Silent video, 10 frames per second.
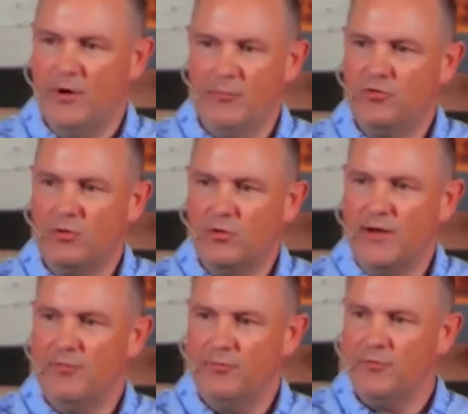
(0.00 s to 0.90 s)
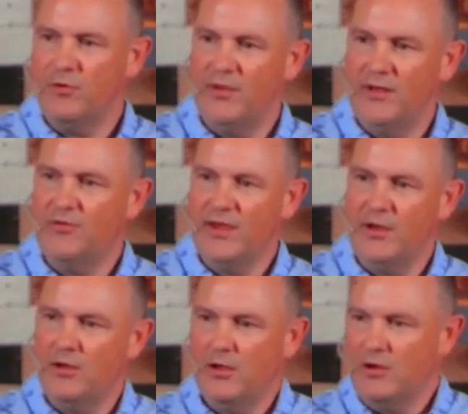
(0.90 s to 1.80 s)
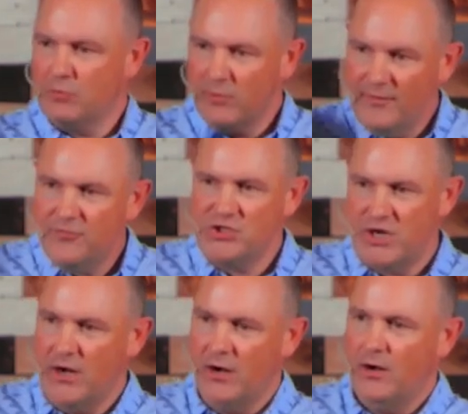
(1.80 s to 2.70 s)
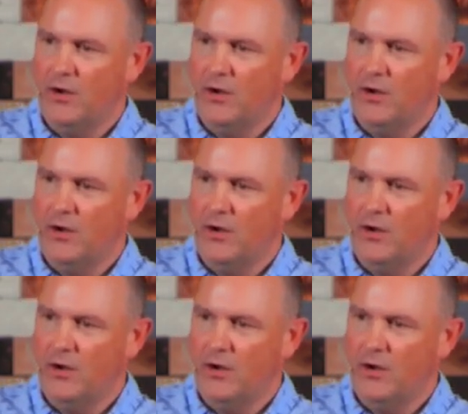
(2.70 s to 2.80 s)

It. I'm so grateful for things like grief share,